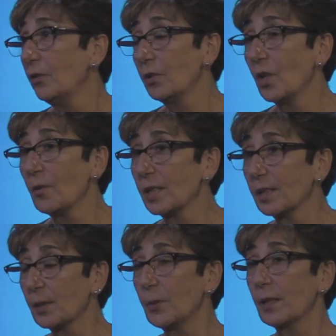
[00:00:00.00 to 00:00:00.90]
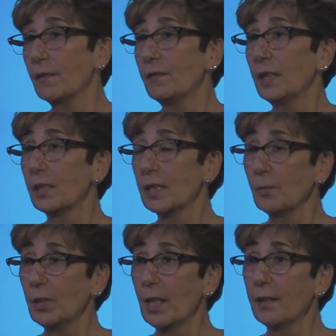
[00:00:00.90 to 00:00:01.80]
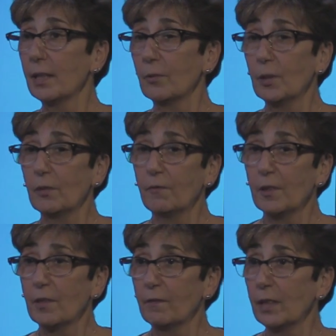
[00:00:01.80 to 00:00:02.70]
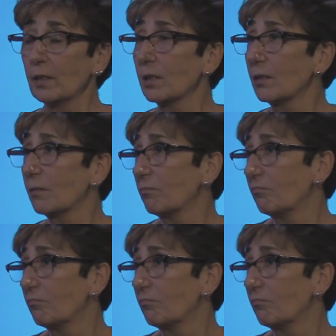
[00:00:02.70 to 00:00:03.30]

You could always expand the vans. I mean, I think we could fill the vans.